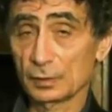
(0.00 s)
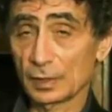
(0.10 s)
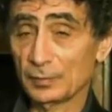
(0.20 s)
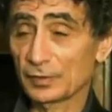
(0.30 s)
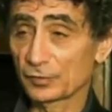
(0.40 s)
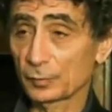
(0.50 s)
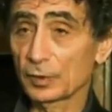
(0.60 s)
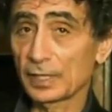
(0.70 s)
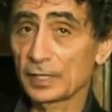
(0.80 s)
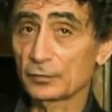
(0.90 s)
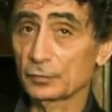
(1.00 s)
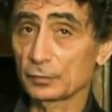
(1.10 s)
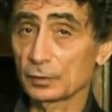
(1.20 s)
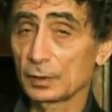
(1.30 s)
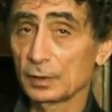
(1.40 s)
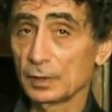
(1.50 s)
I mean, a small handful,